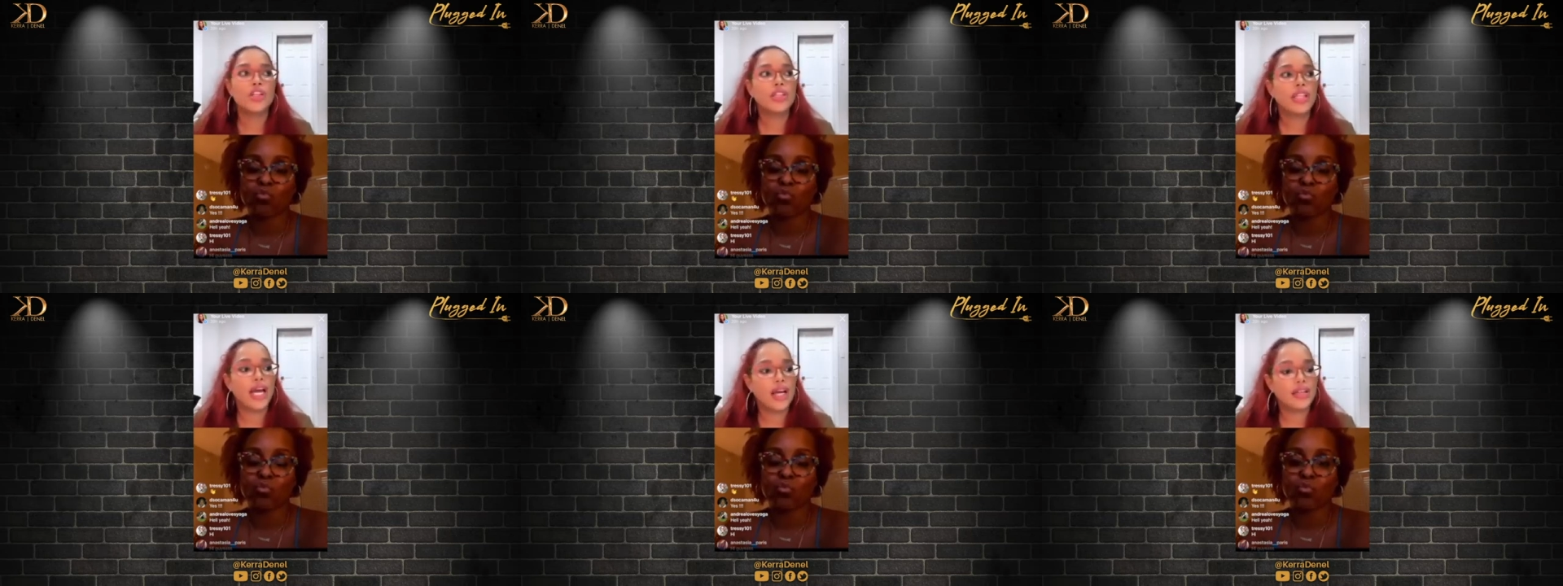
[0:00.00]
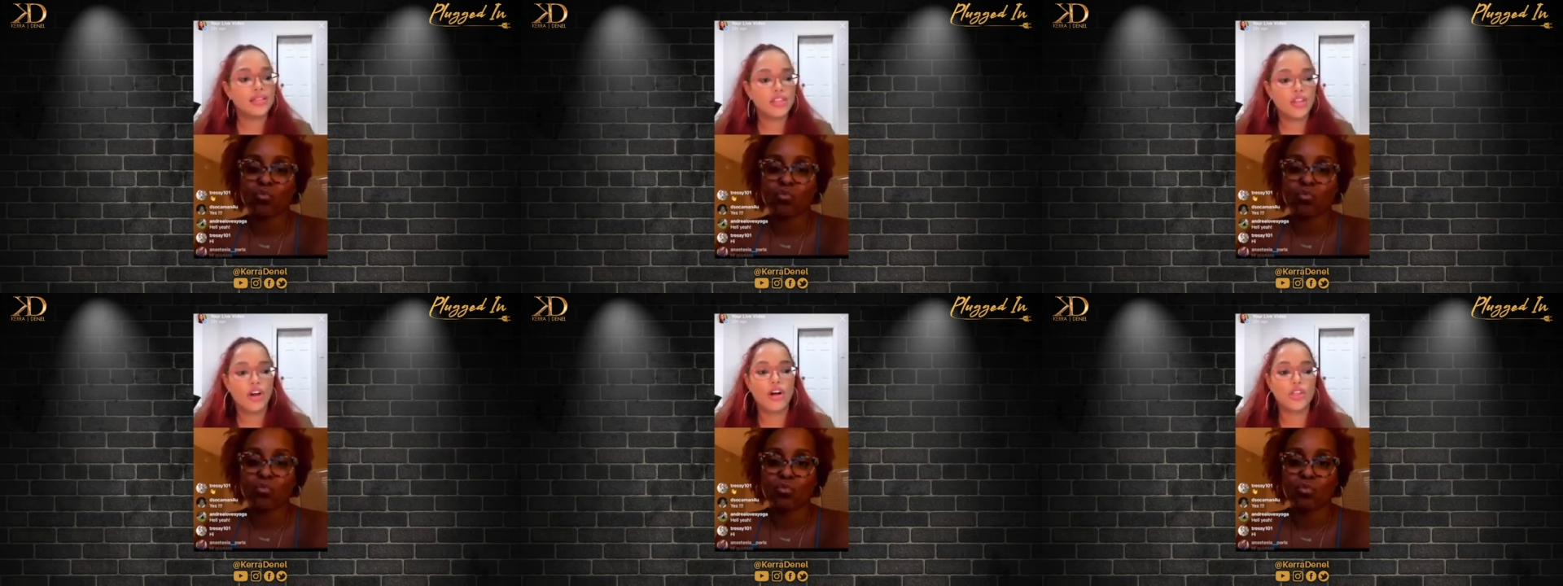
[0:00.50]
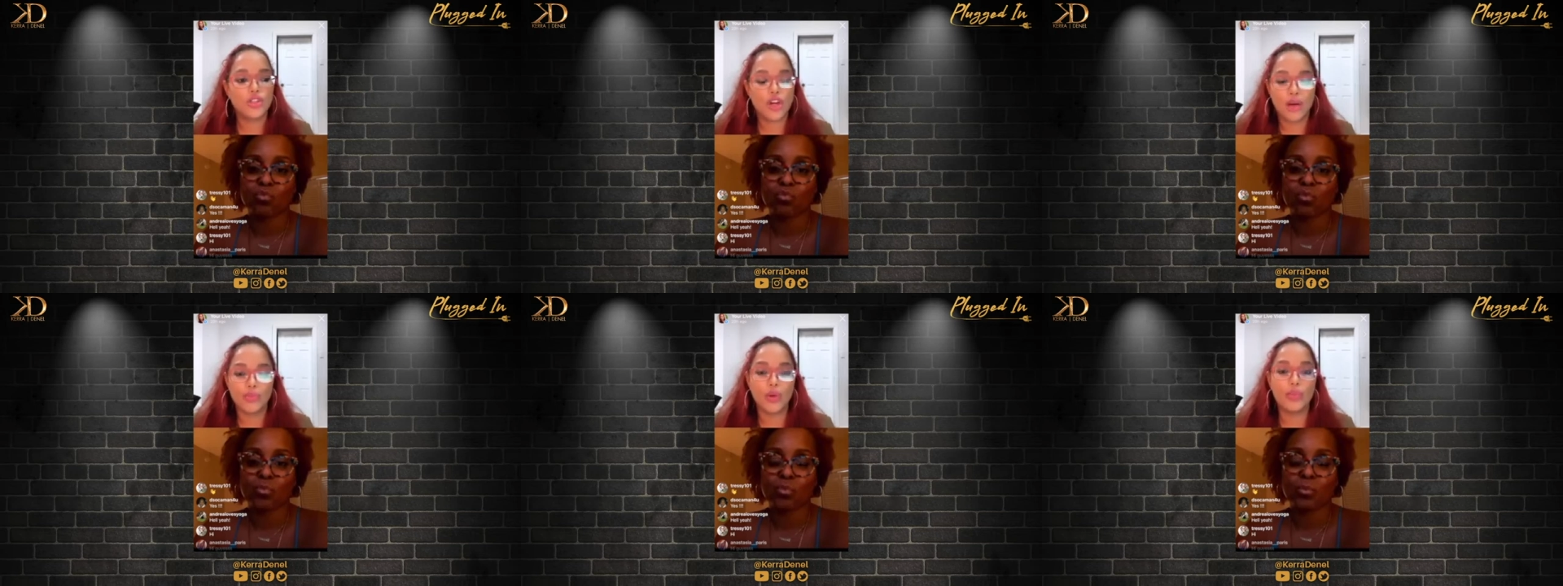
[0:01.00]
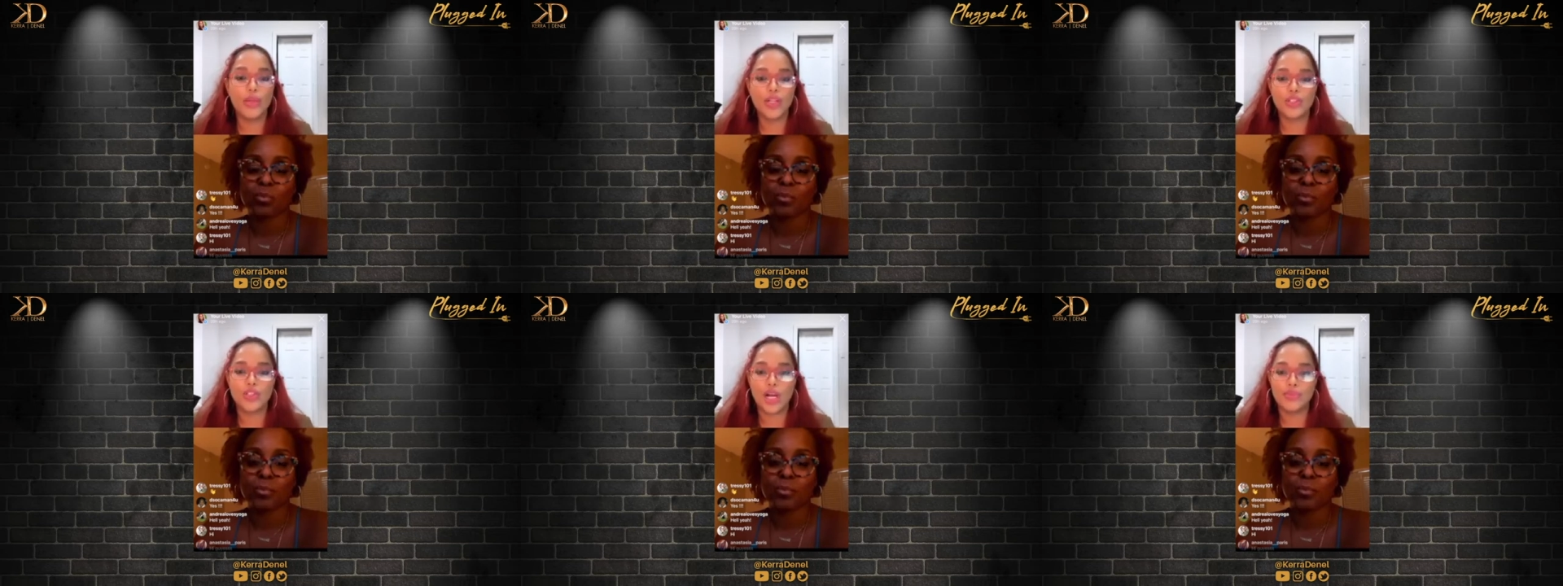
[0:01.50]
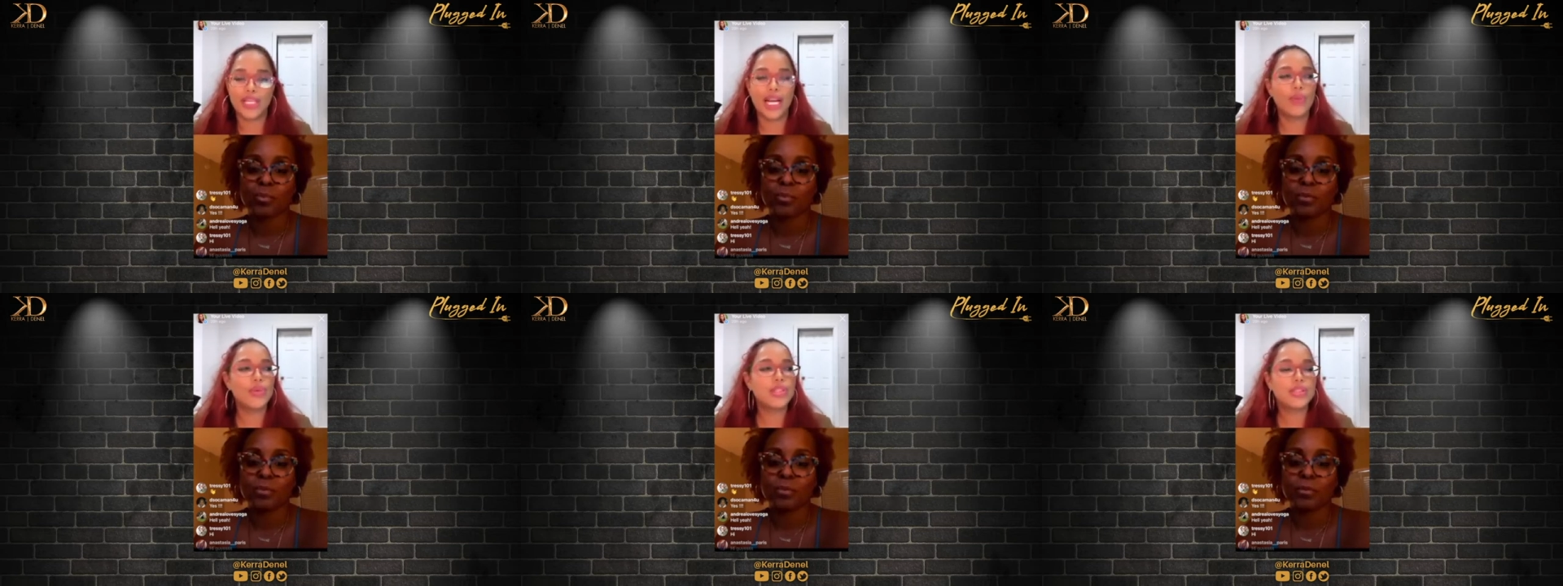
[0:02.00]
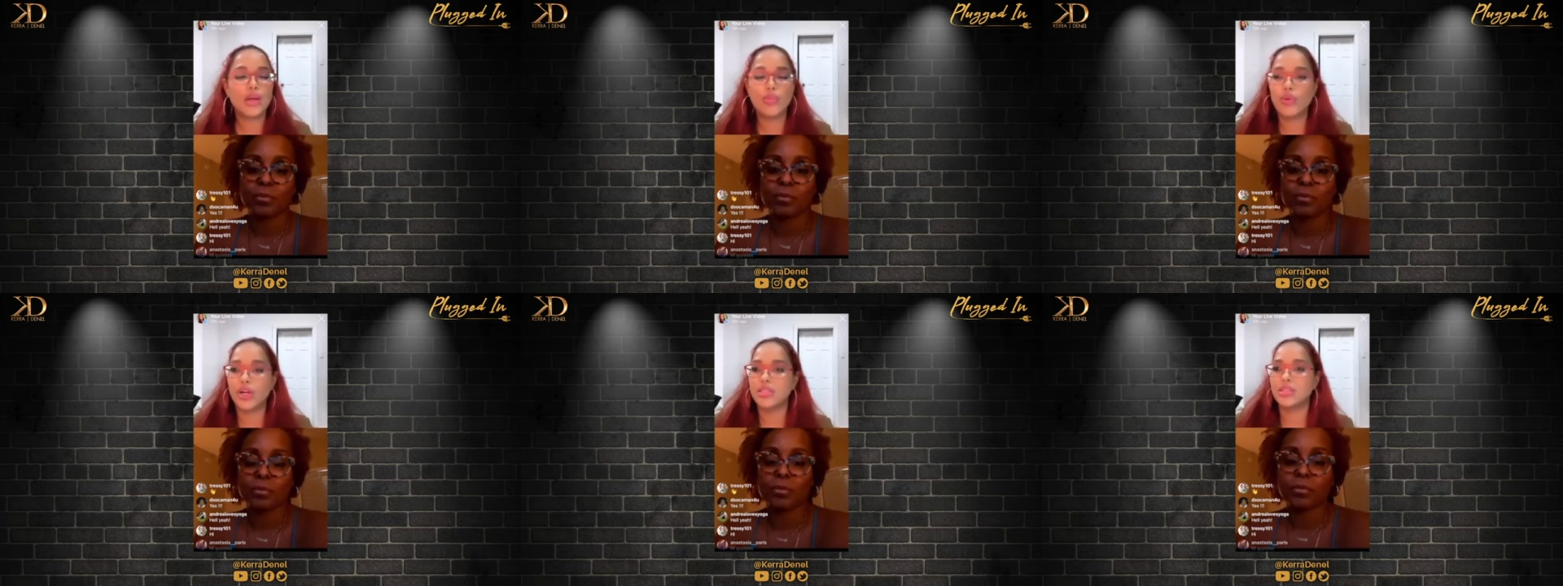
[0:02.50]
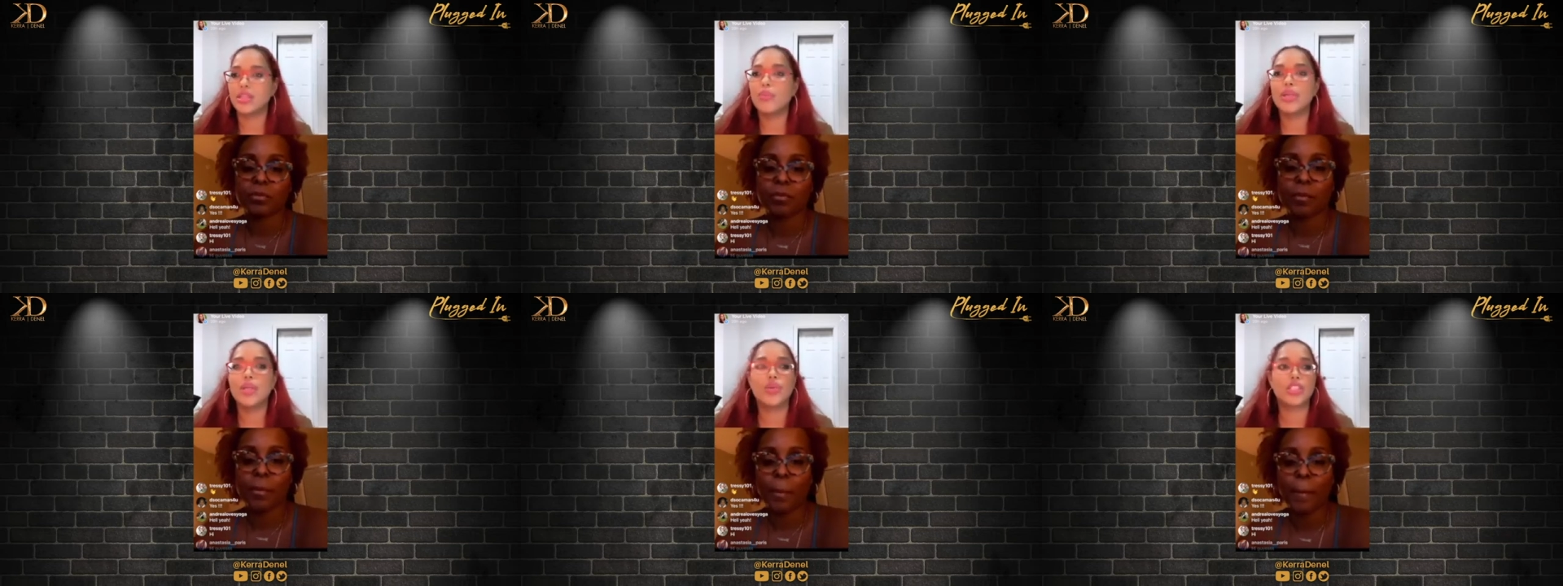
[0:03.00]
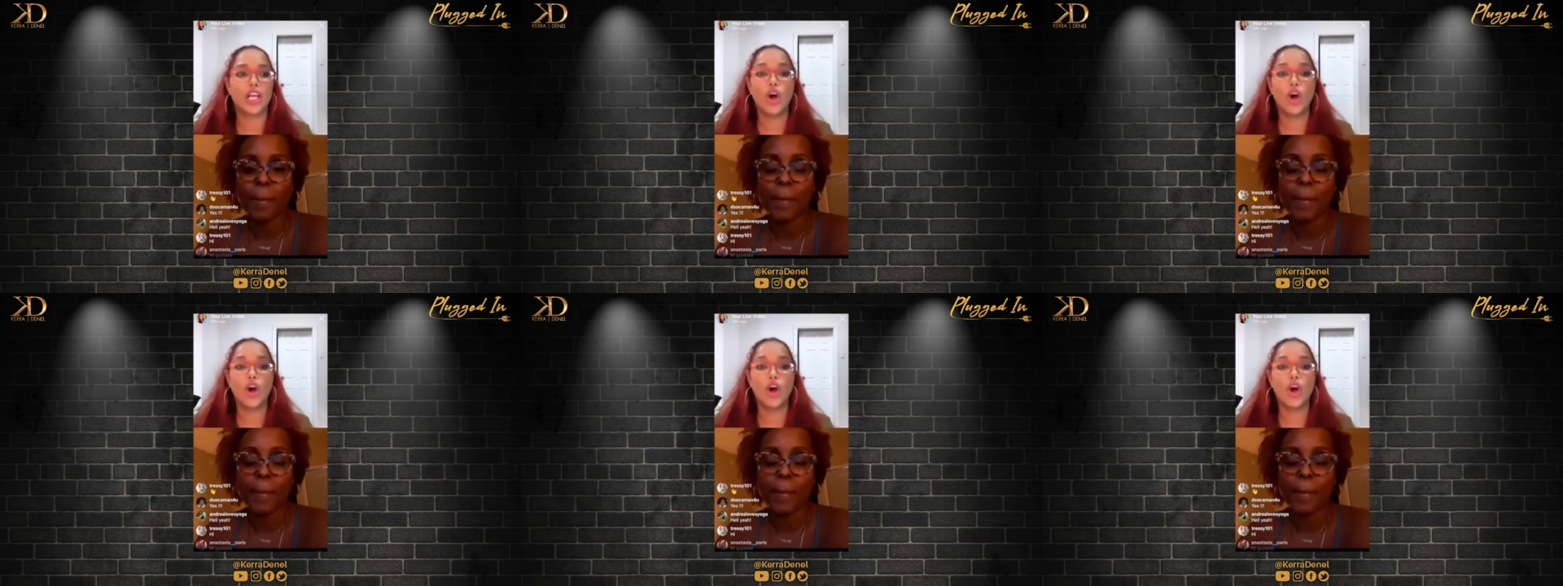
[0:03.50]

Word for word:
Speaker 1: that song dropped when Middle dropped, and I was somewhere, and somebody was like,